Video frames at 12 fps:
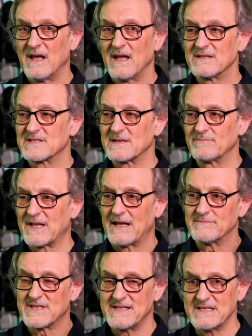And
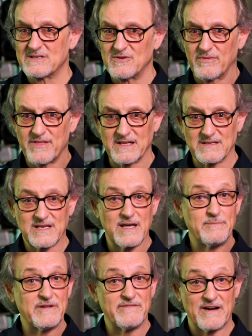sometimes these two things
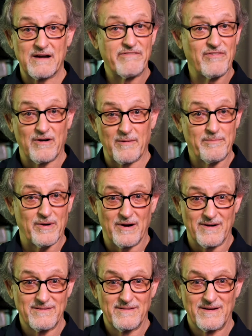can be very far
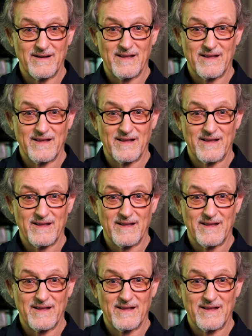apart.